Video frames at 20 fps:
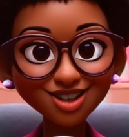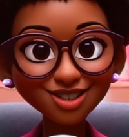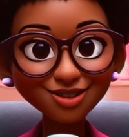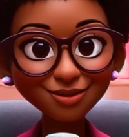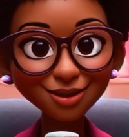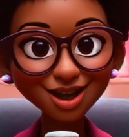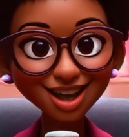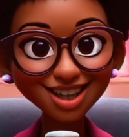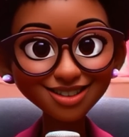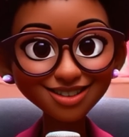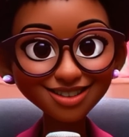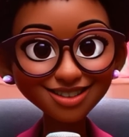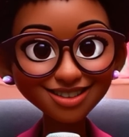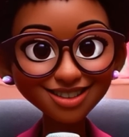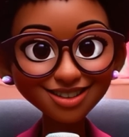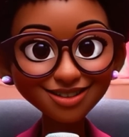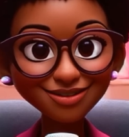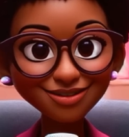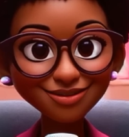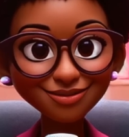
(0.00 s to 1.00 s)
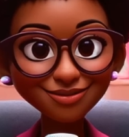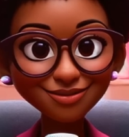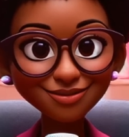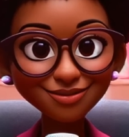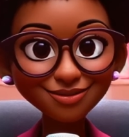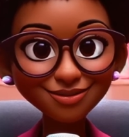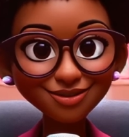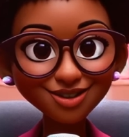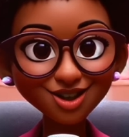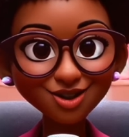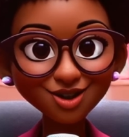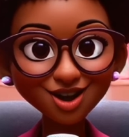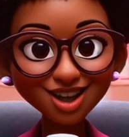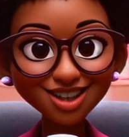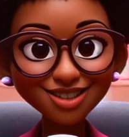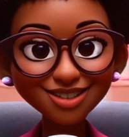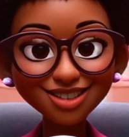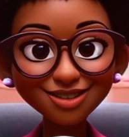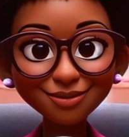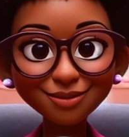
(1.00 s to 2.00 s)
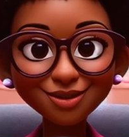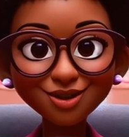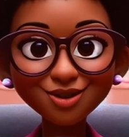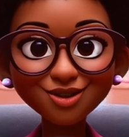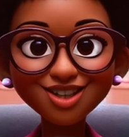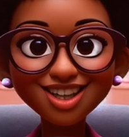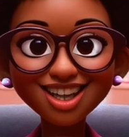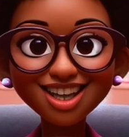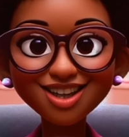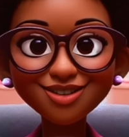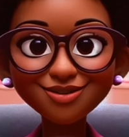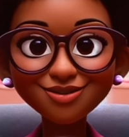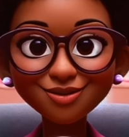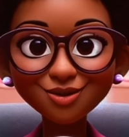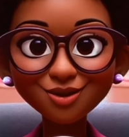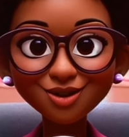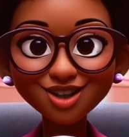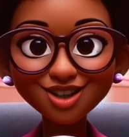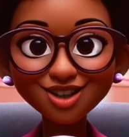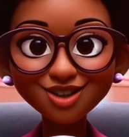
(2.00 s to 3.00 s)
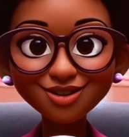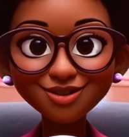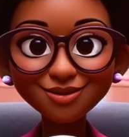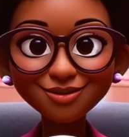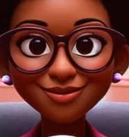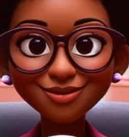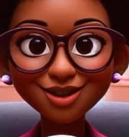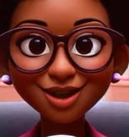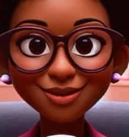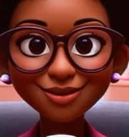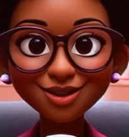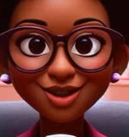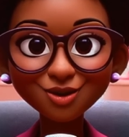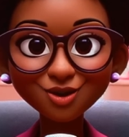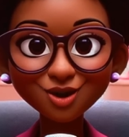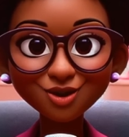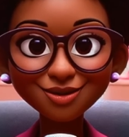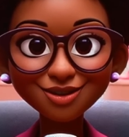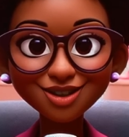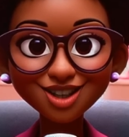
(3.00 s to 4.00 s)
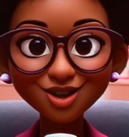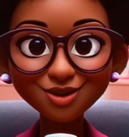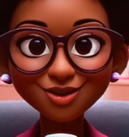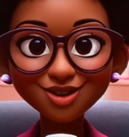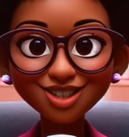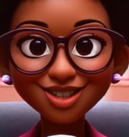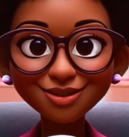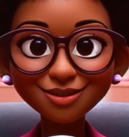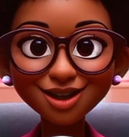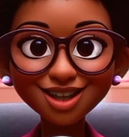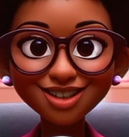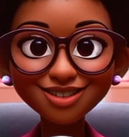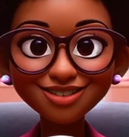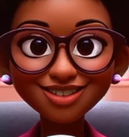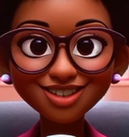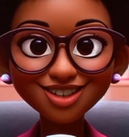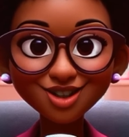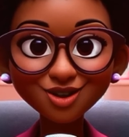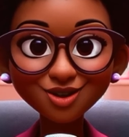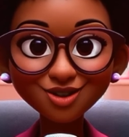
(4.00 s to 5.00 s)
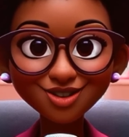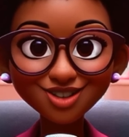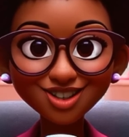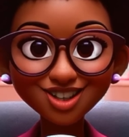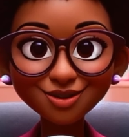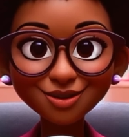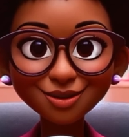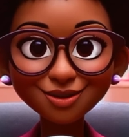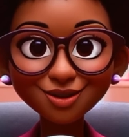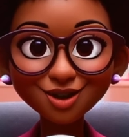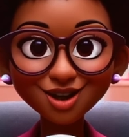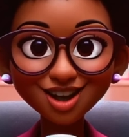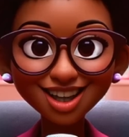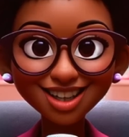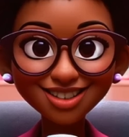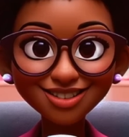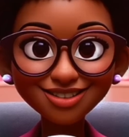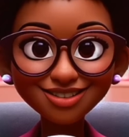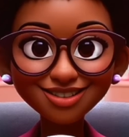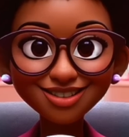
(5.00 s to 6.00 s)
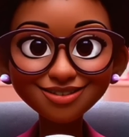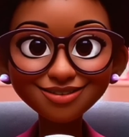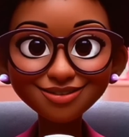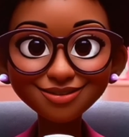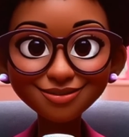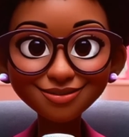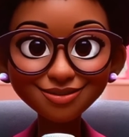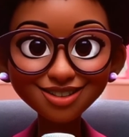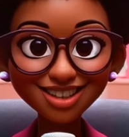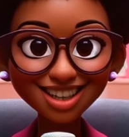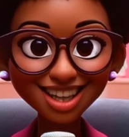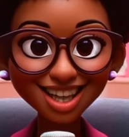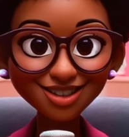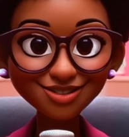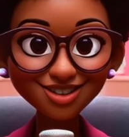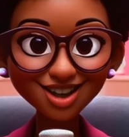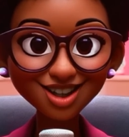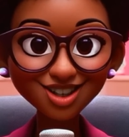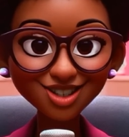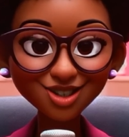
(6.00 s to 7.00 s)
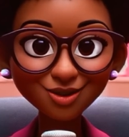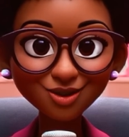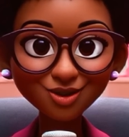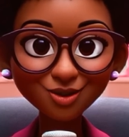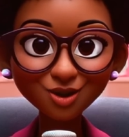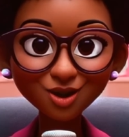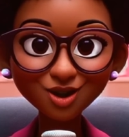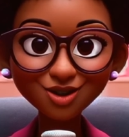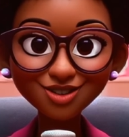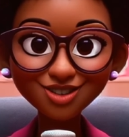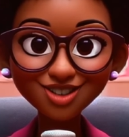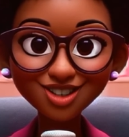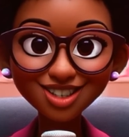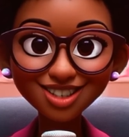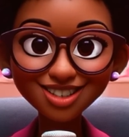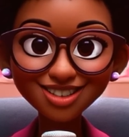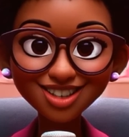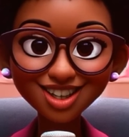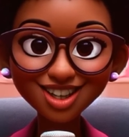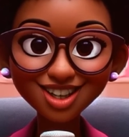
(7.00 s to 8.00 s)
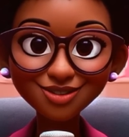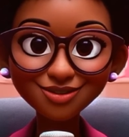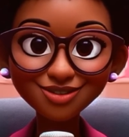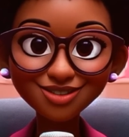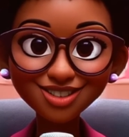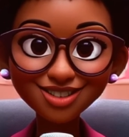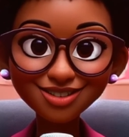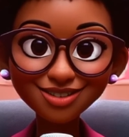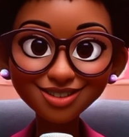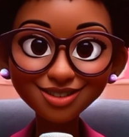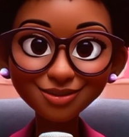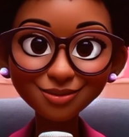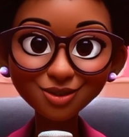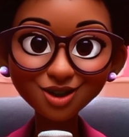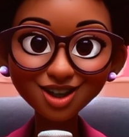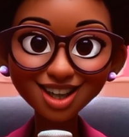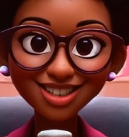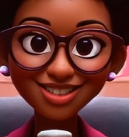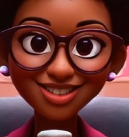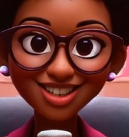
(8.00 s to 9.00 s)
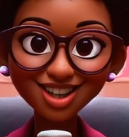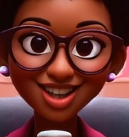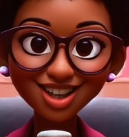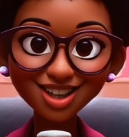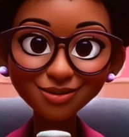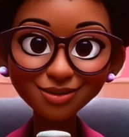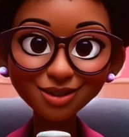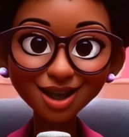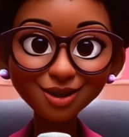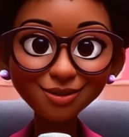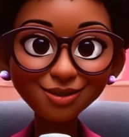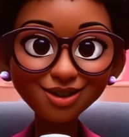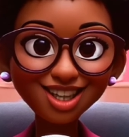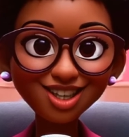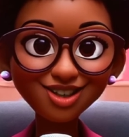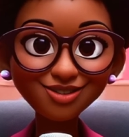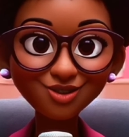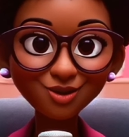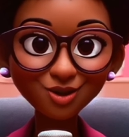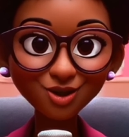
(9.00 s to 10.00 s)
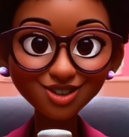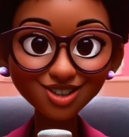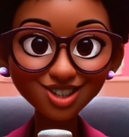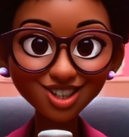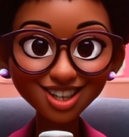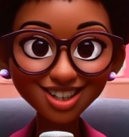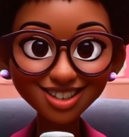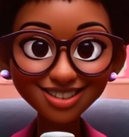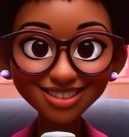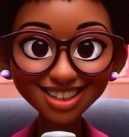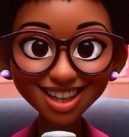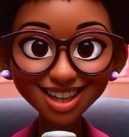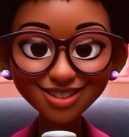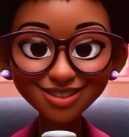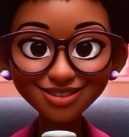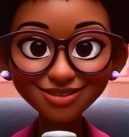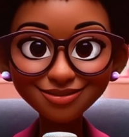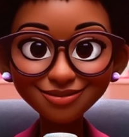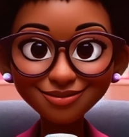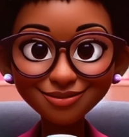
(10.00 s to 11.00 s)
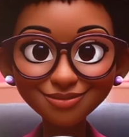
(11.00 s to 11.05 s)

are the best." Grace and beauty can fool you, but a woman who respects the Lord should be praised. Give her the reward she deserves. Praise her in public for what she has done.